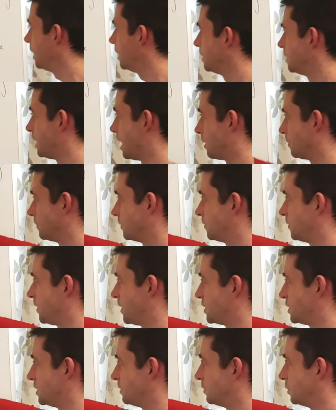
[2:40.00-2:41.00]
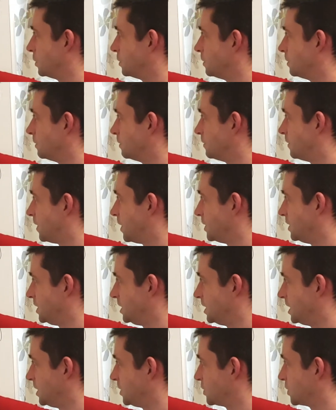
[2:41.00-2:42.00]
Now, first of all,
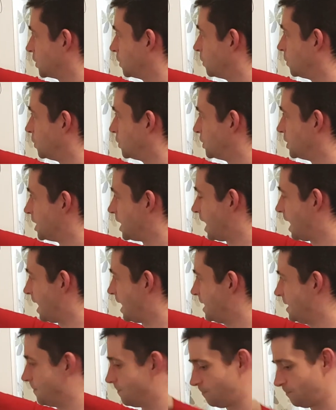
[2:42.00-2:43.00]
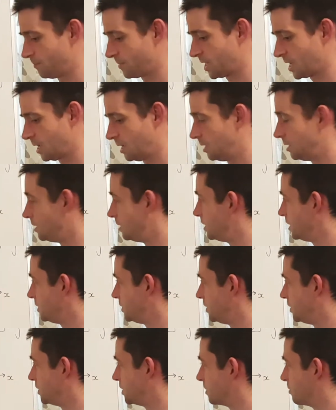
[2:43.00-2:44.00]
finding this coordinate A.
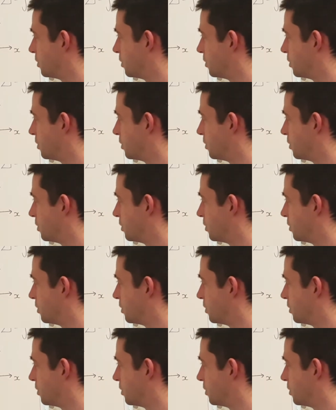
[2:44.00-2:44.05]
This is the